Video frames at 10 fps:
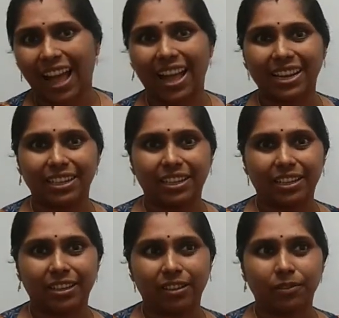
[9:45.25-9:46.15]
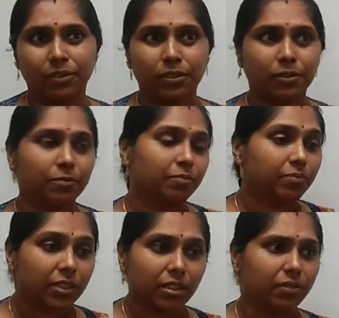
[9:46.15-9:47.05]
Act
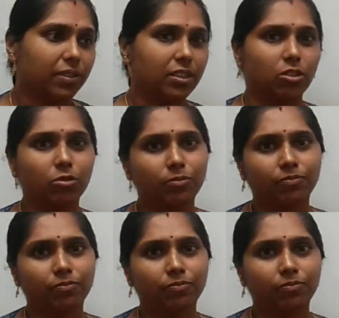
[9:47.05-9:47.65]
refer to?